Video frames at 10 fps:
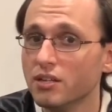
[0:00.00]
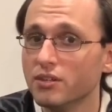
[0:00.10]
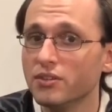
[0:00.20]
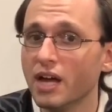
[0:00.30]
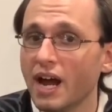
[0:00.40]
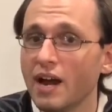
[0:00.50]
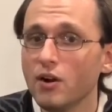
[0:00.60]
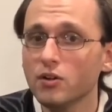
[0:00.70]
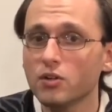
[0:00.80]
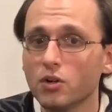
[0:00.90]
The
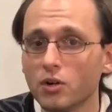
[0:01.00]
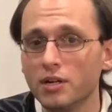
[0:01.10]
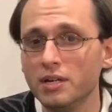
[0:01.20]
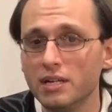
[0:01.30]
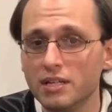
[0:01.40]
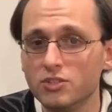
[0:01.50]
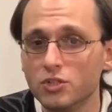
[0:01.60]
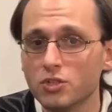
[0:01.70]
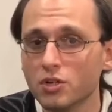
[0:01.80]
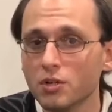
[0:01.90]
Iron Curtain is a
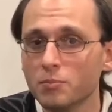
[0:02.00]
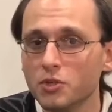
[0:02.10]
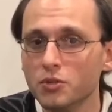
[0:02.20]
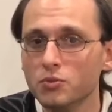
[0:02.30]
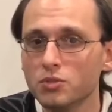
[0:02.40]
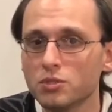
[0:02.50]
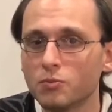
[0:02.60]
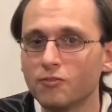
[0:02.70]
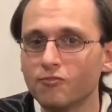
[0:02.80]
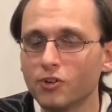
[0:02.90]
term used to
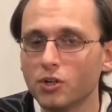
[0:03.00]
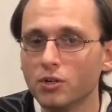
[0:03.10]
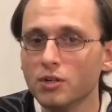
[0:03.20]
refer